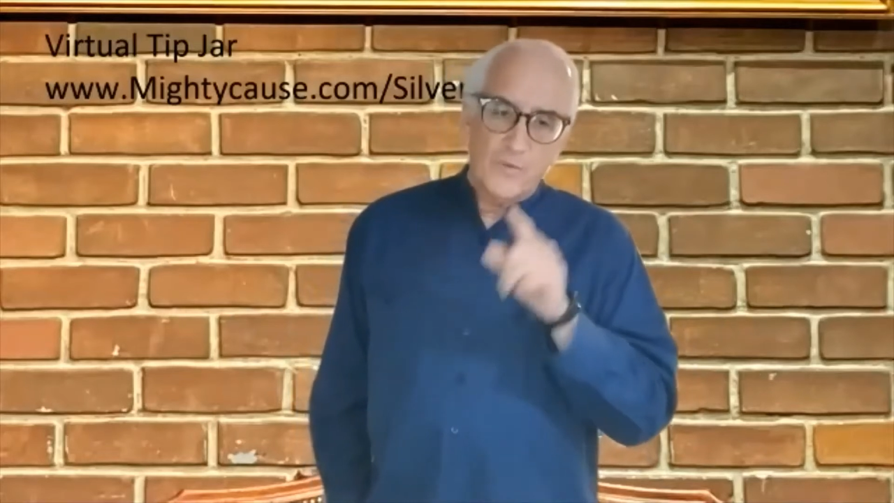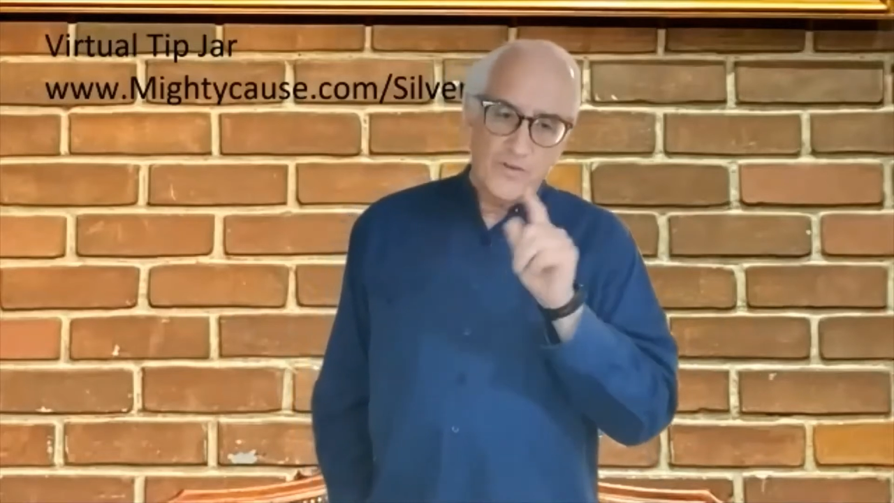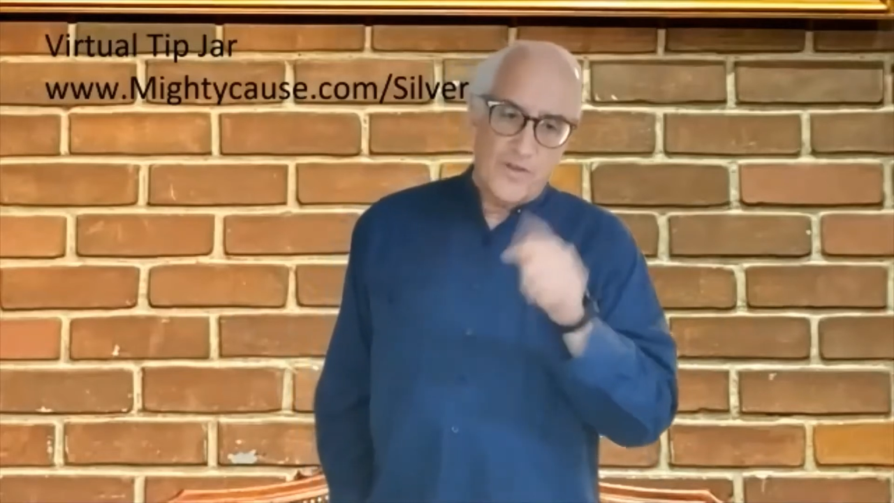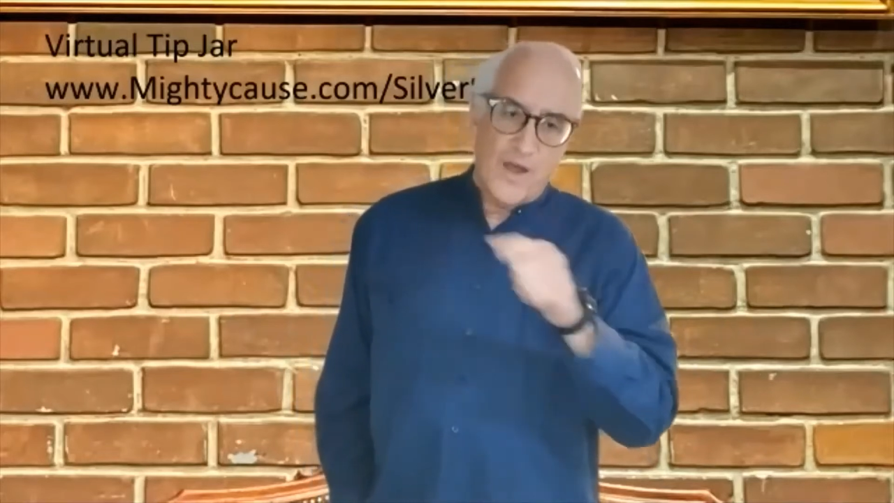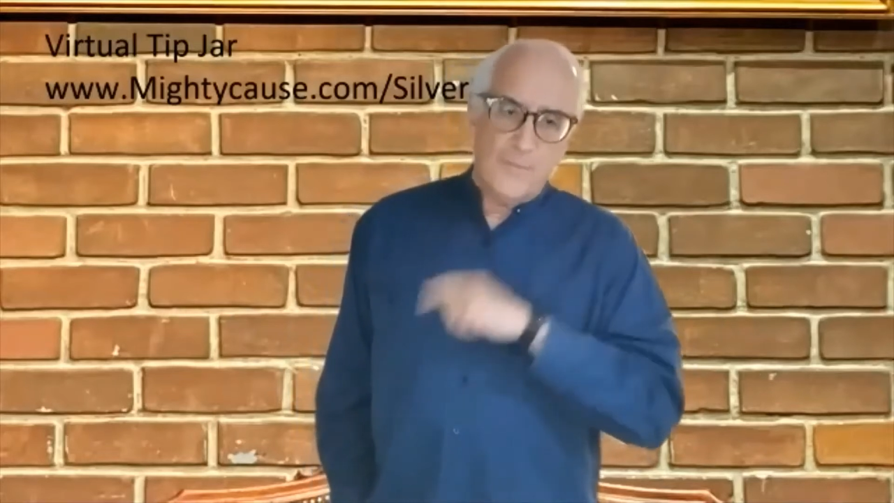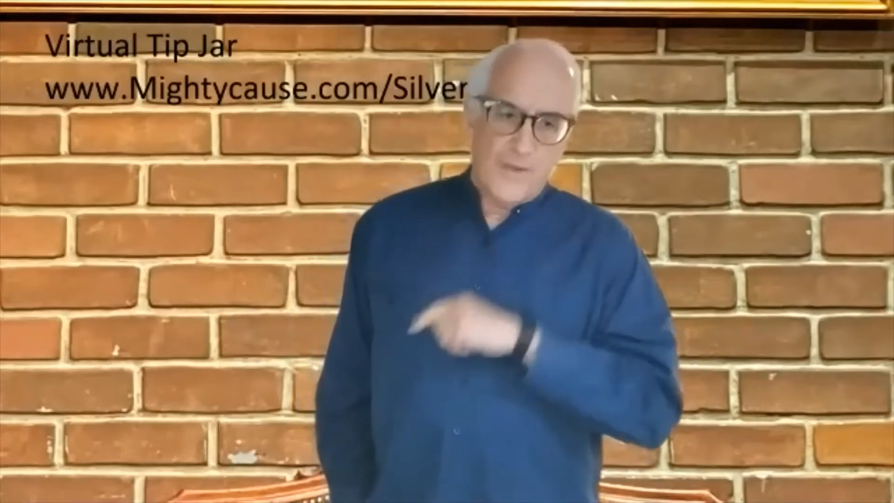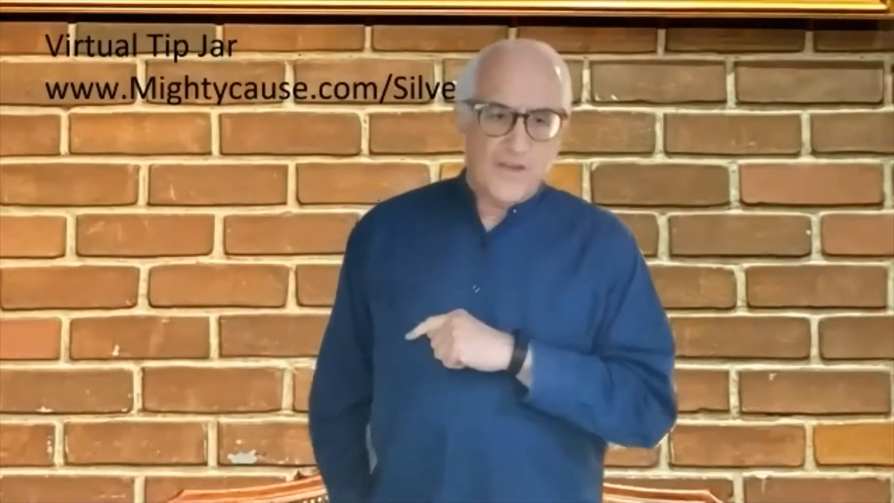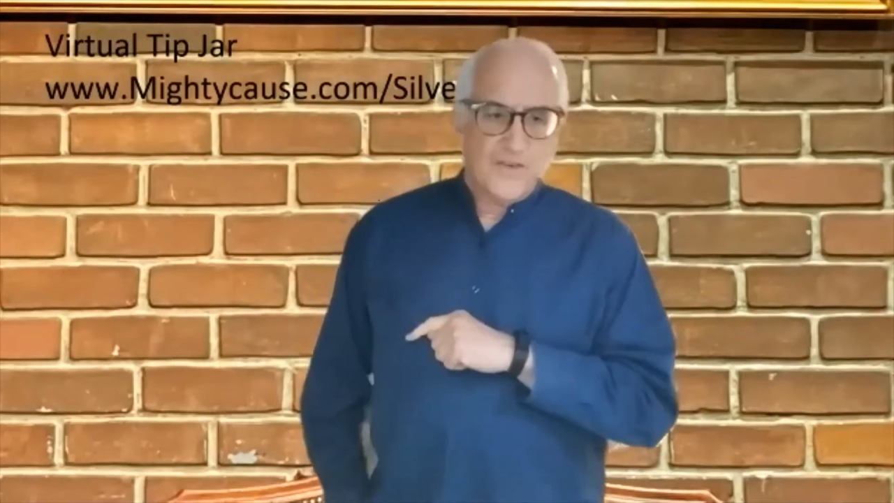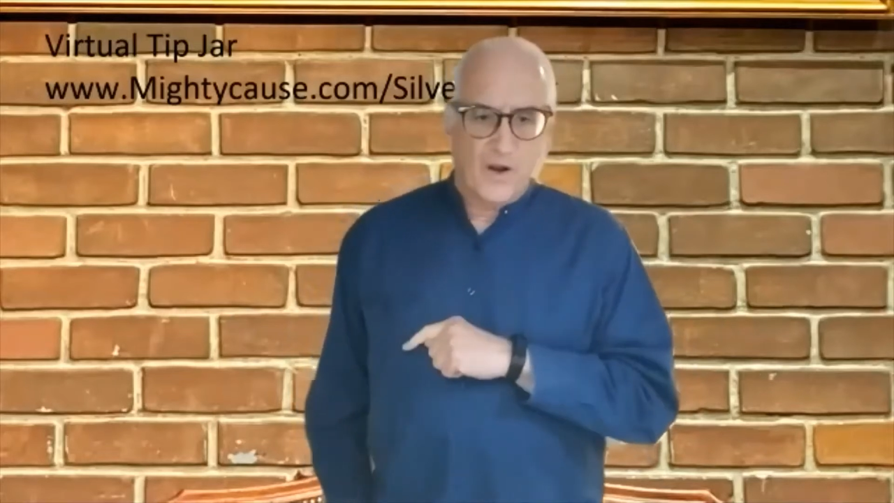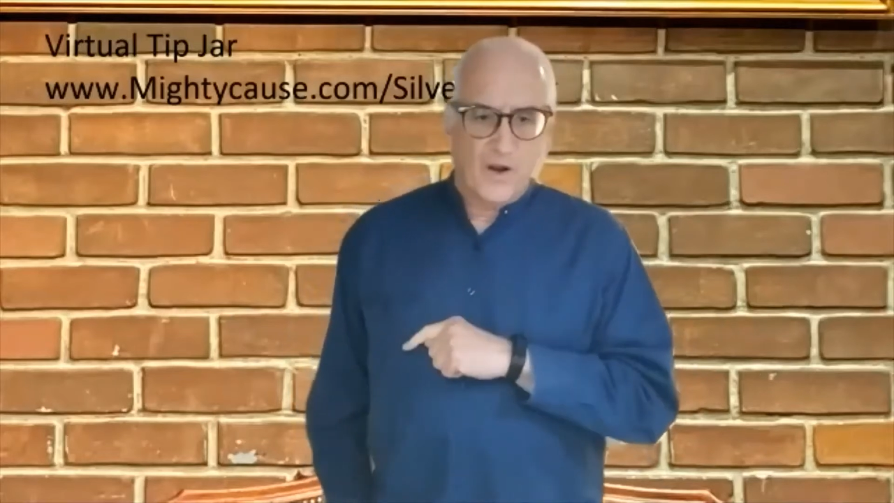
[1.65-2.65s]
stop
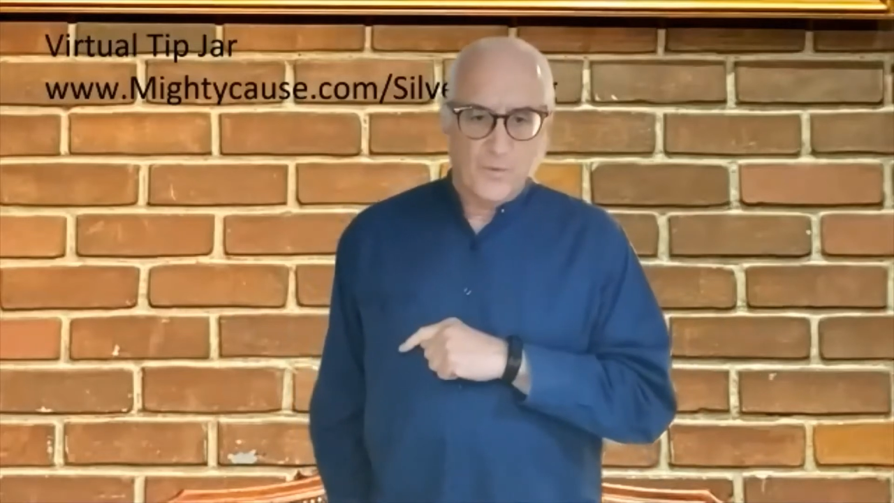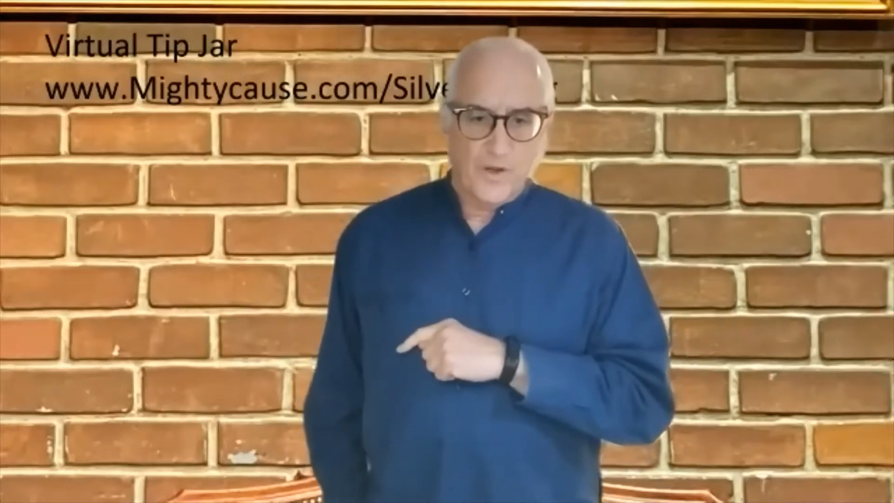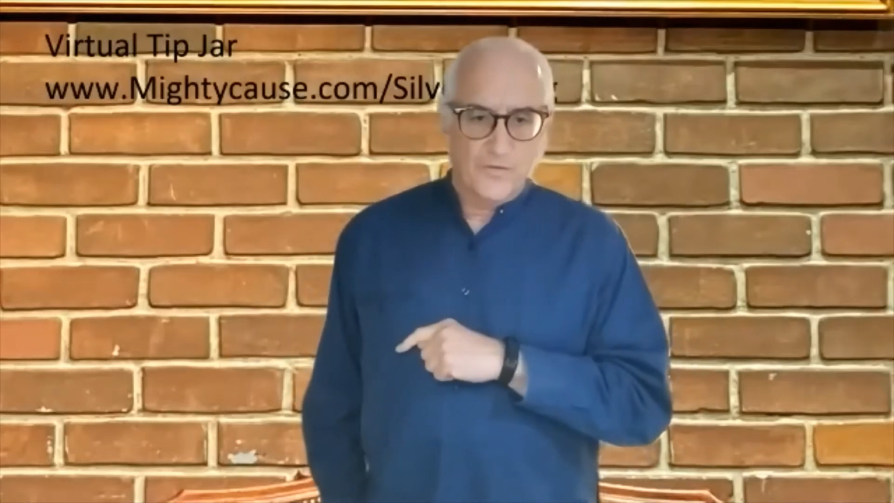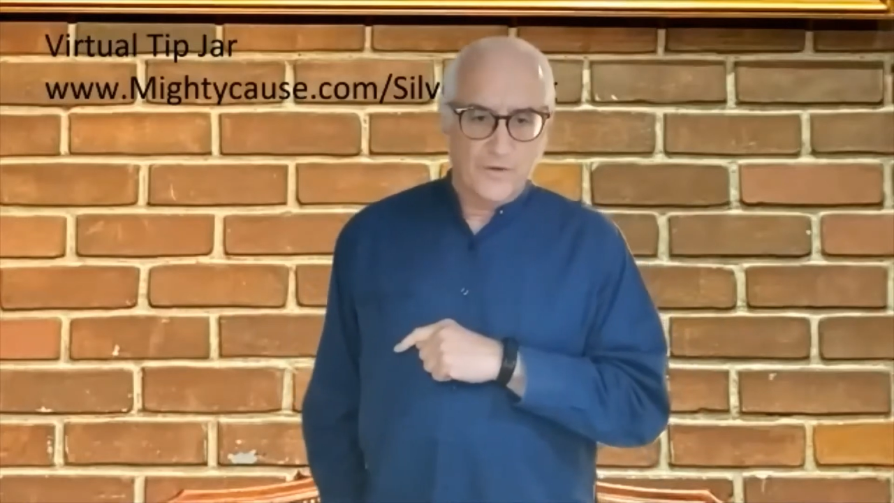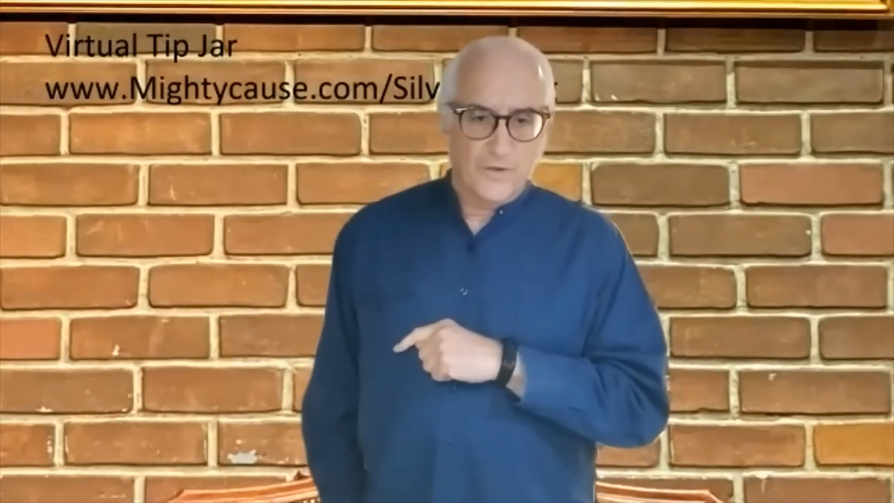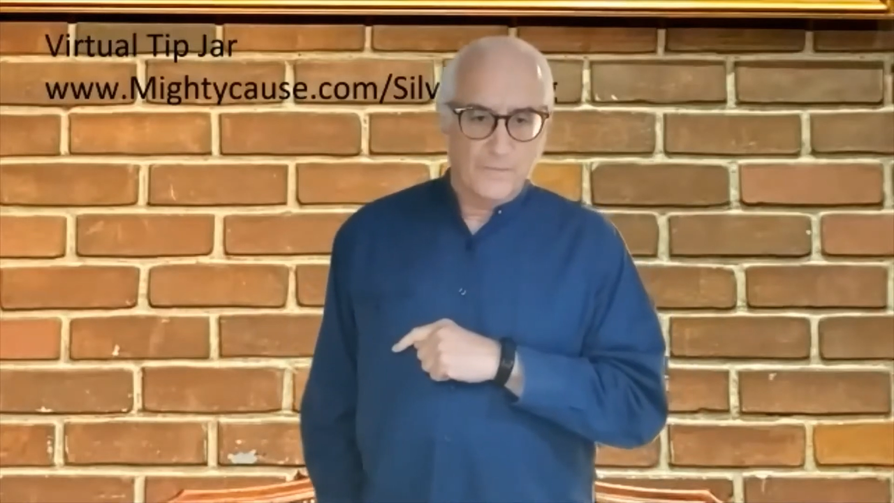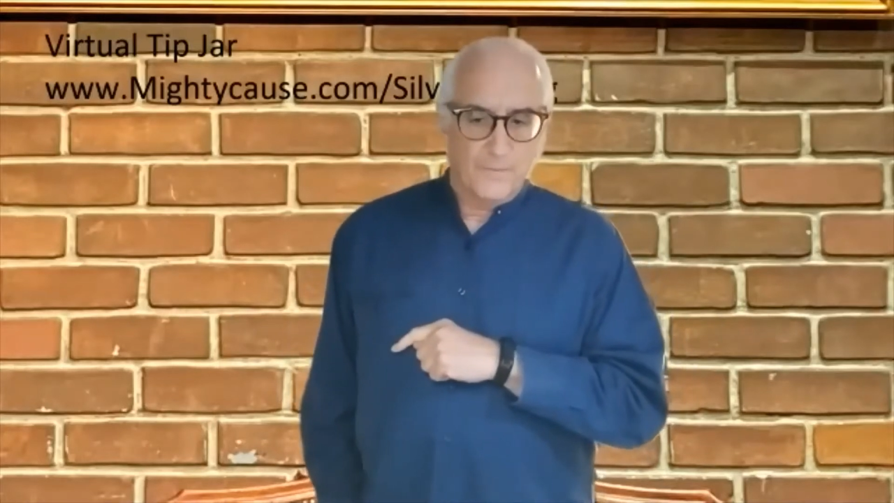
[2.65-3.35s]
bashing our president.